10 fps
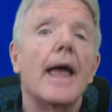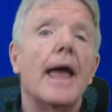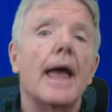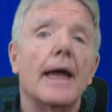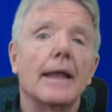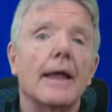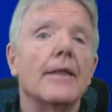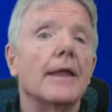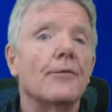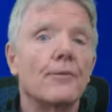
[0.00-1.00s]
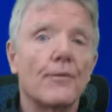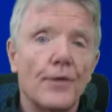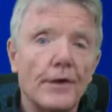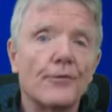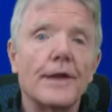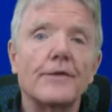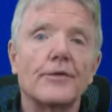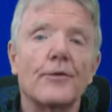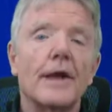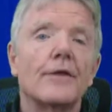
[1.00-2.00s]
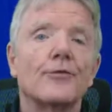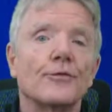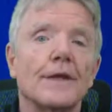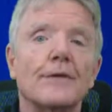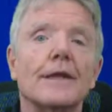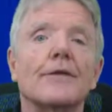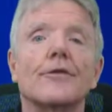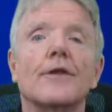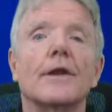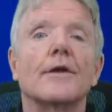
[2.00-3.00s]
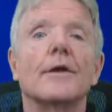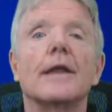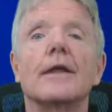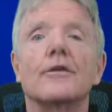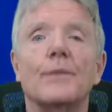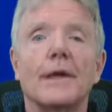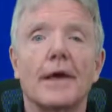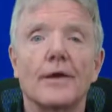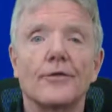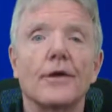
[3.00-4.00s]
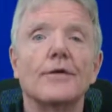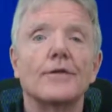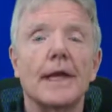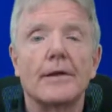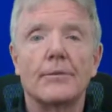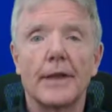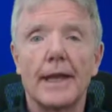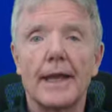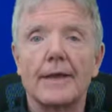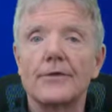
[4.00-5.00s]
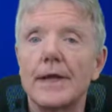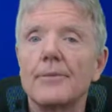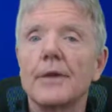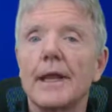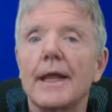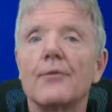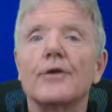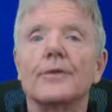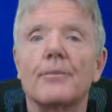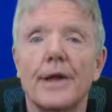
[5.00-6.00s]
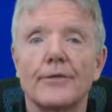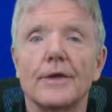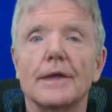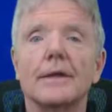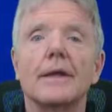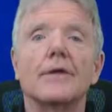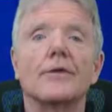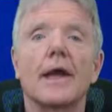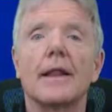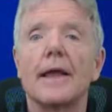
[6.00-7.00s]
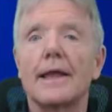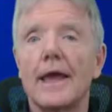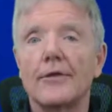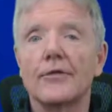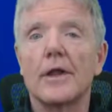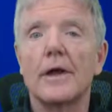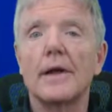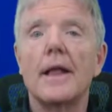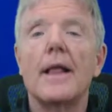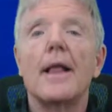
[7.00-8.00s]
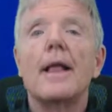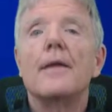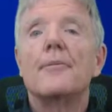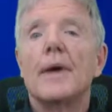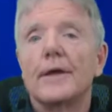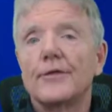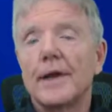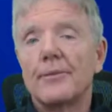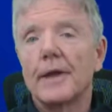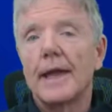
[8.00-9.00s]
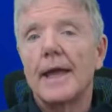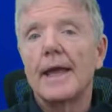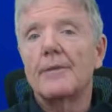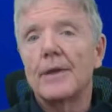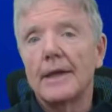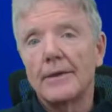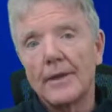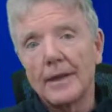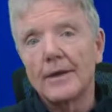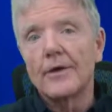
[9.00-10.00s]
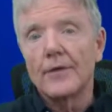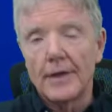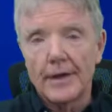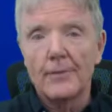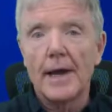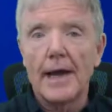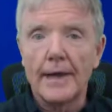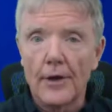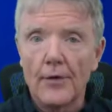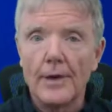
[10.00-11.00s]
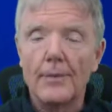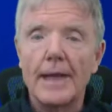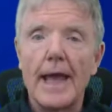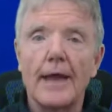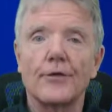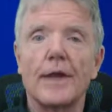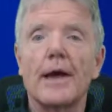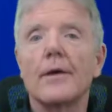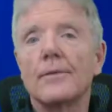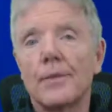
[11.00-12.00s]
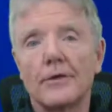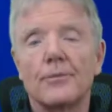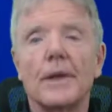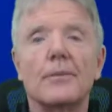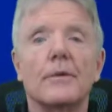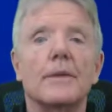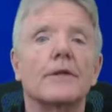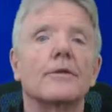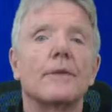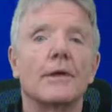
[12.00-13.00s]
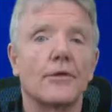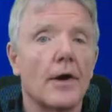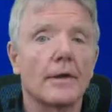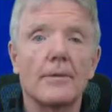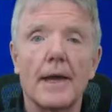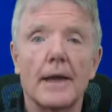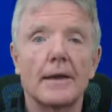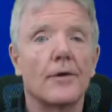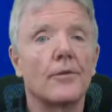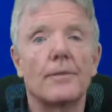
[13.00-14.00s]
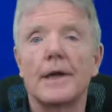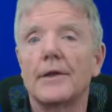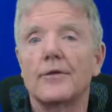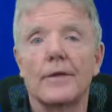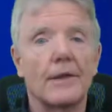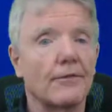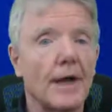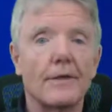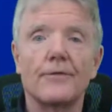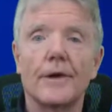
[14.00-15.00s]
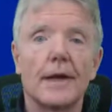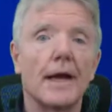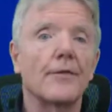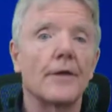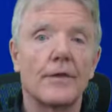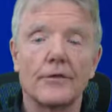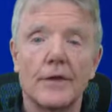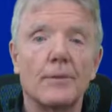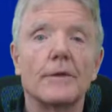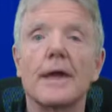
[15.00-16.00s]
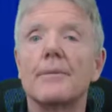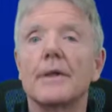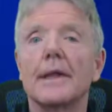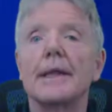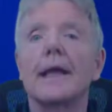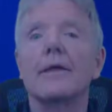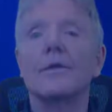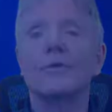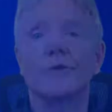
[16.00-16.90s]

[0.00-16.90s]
And the real reason why this was even considered is because of Standard Plan A. Standard Plan A was a precedent. It's kind of like case law. Standard Plan A had been, in their mind, had already been hashed out. A bunch of people had been, talked about it a whole bunch, and they finally figured out that this double top plate nailing was a